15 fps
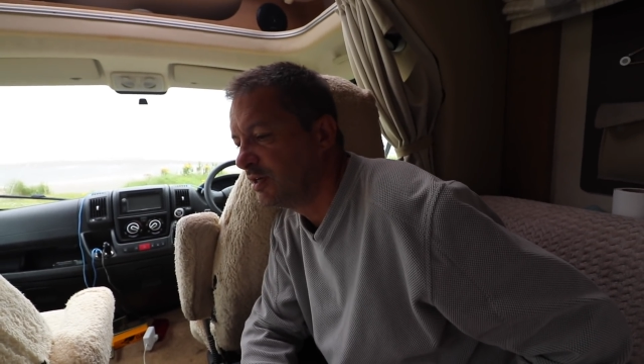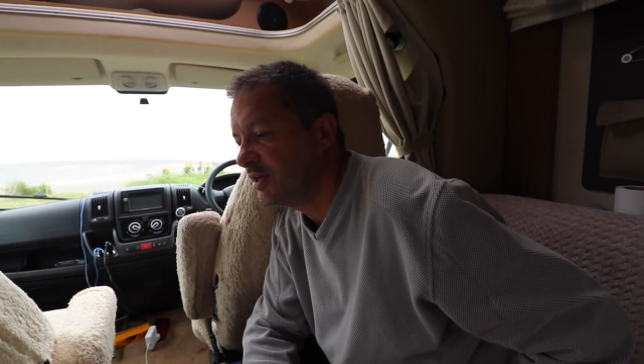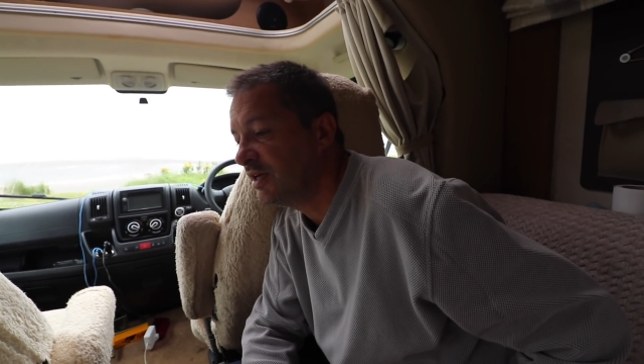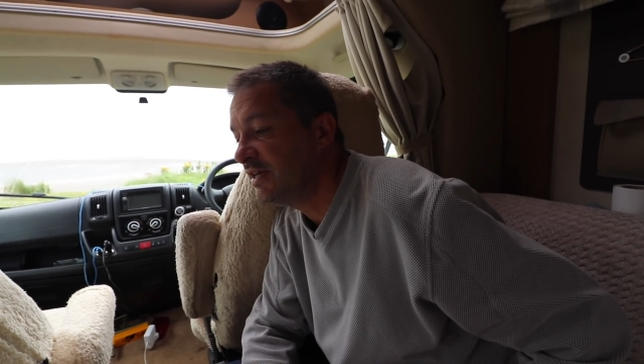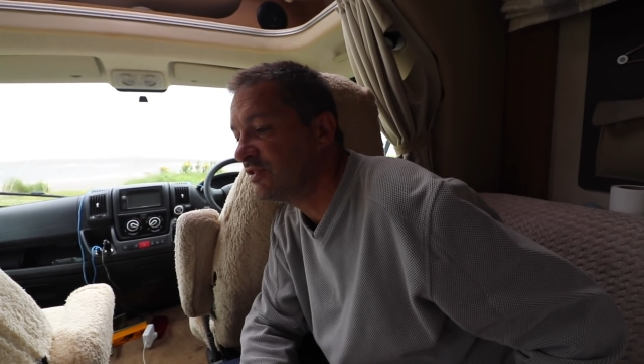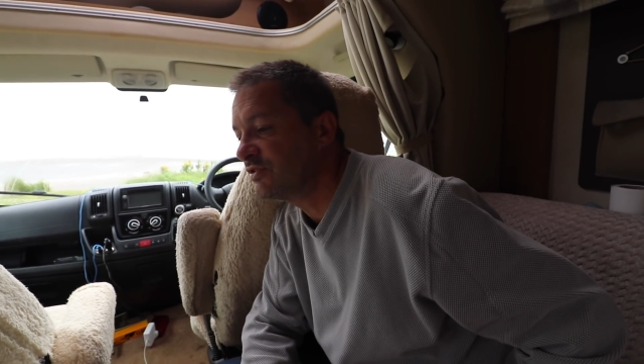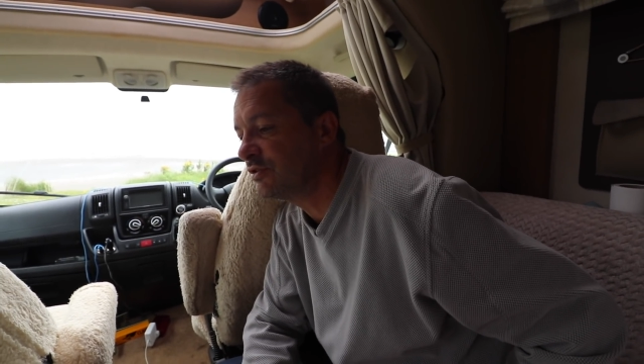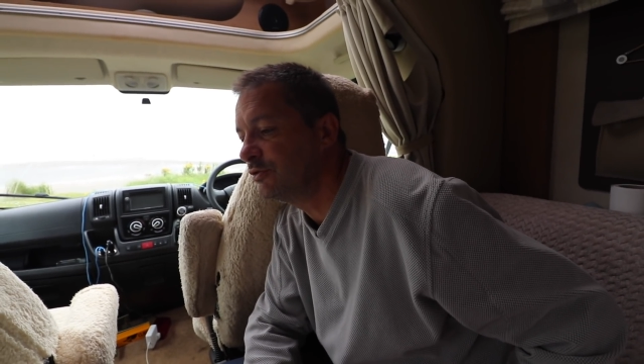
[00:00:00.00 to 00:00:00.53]

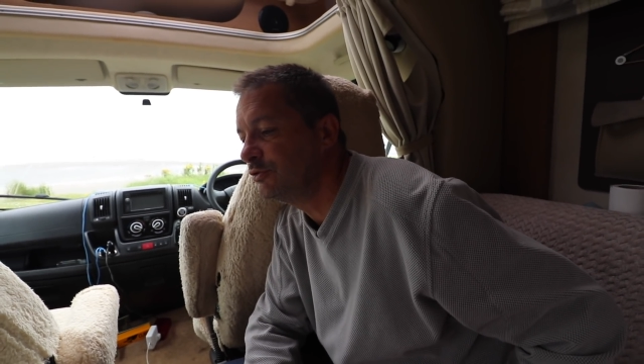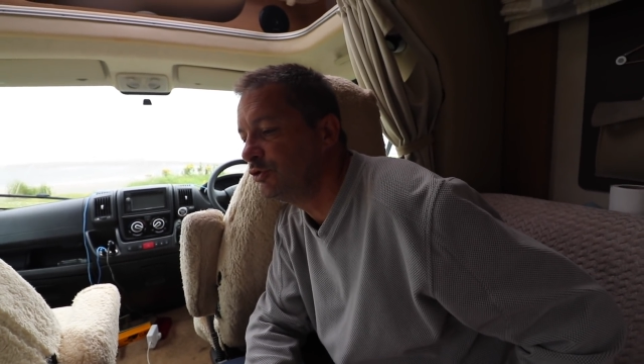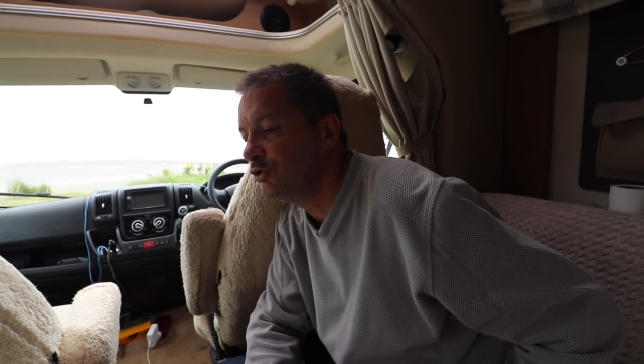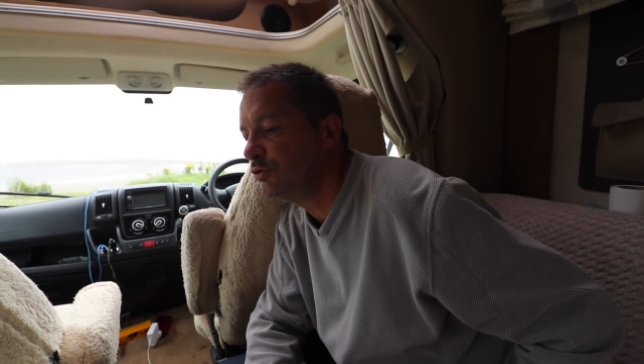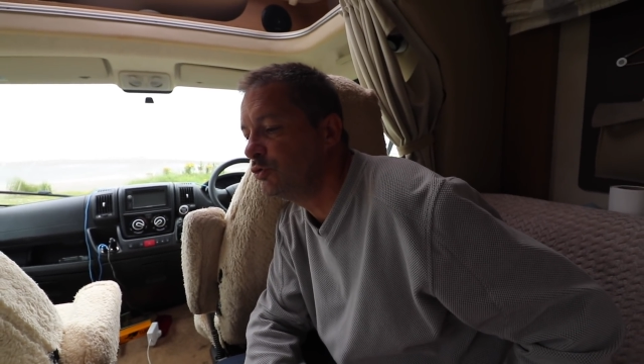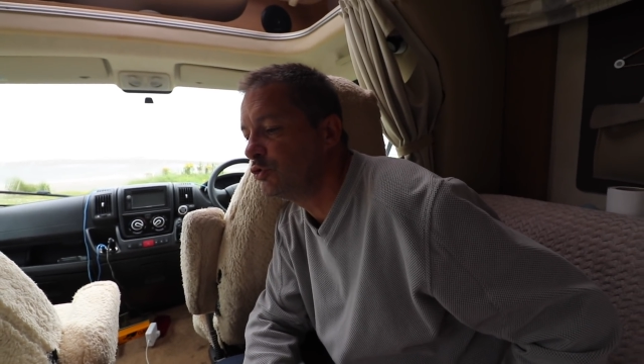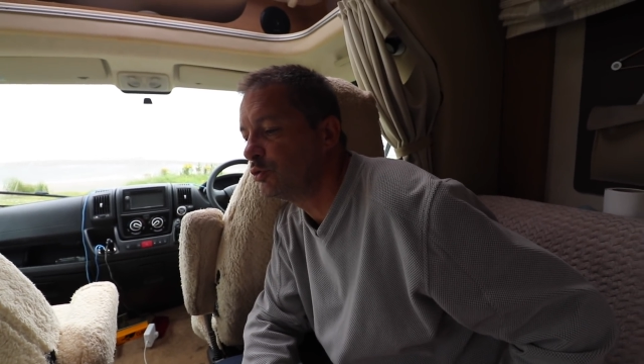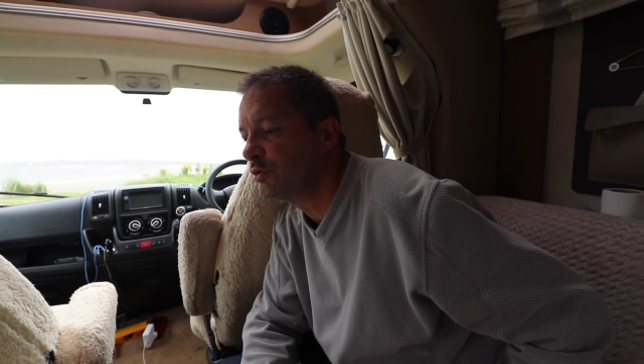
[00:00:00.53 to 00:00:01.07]
It's an
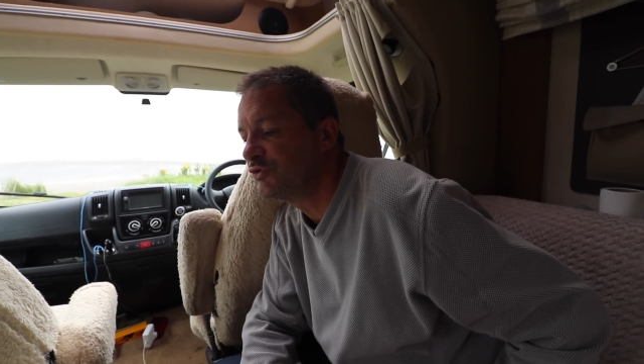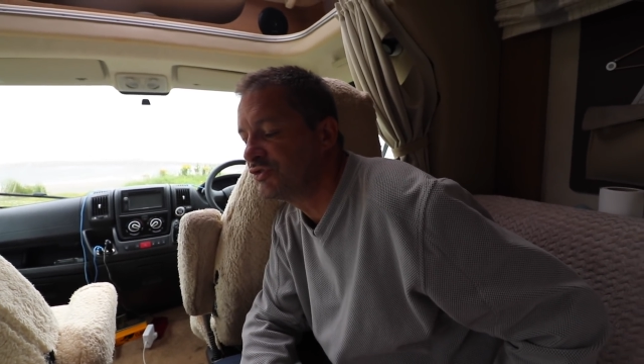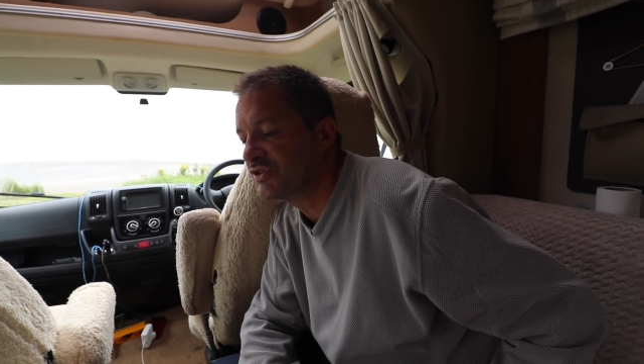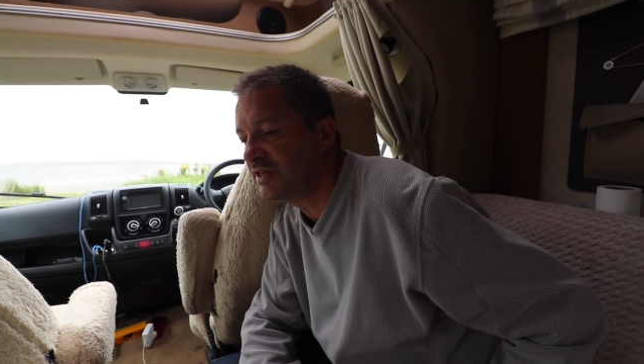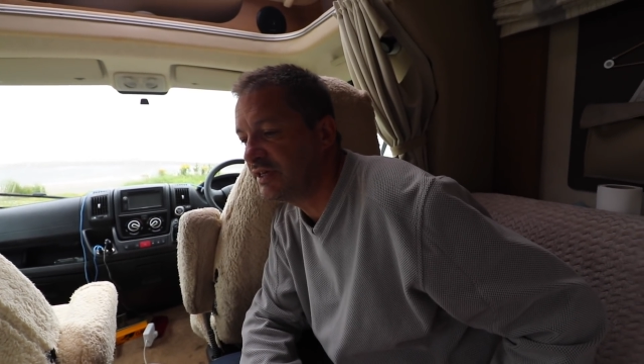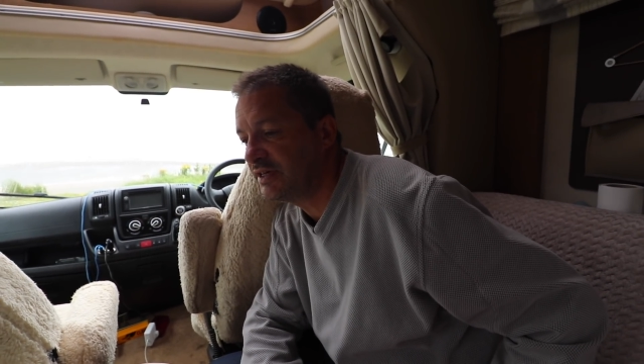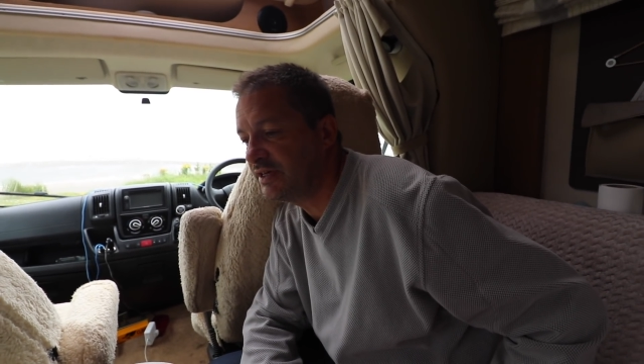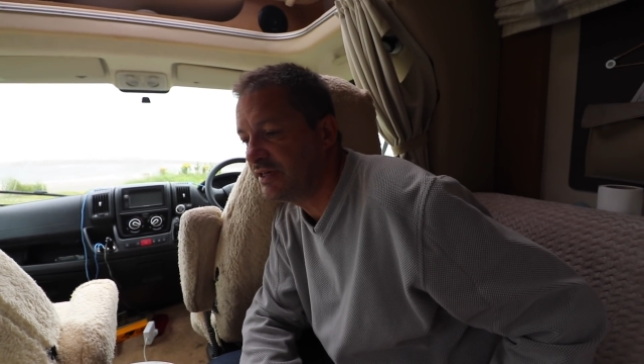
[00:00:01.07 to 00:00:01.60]
unusual
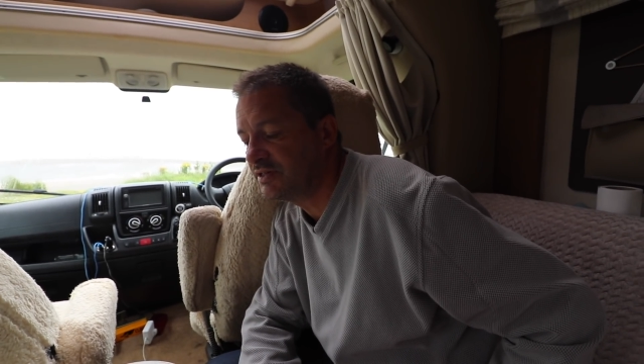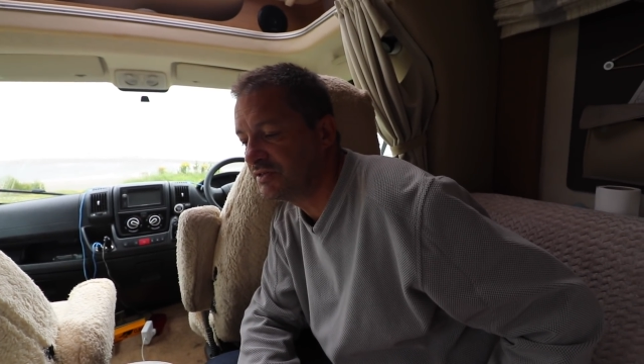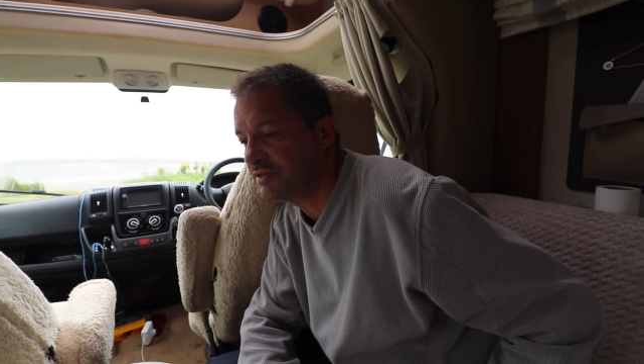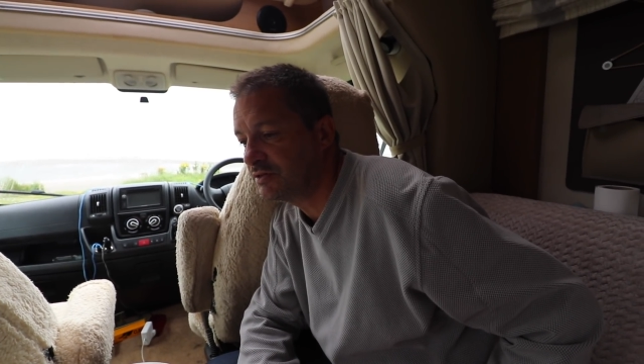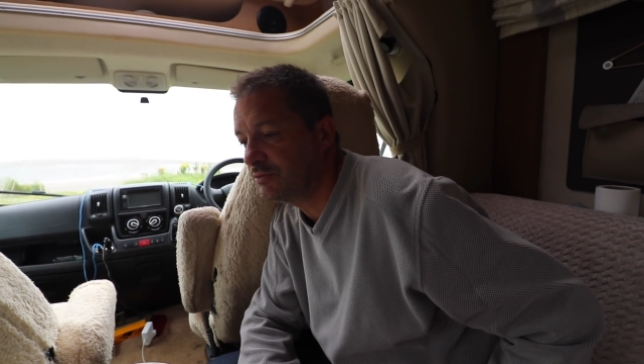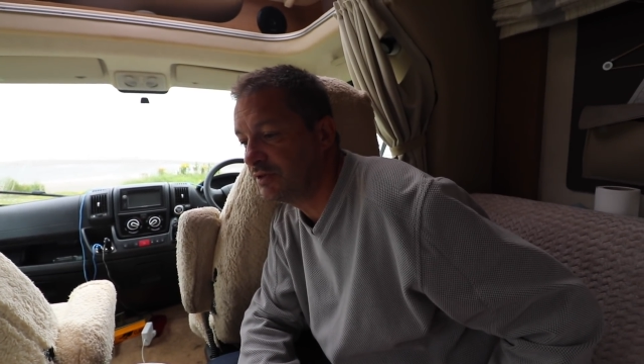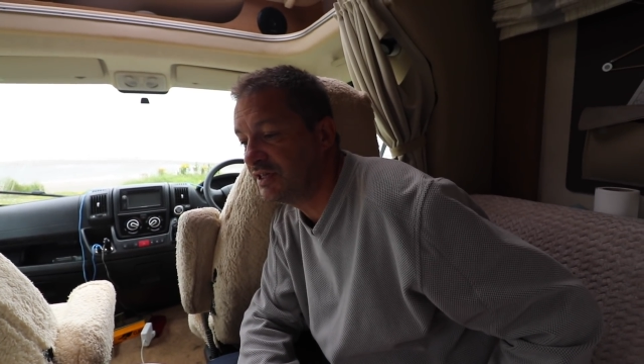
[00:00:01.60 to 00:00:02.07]
taste.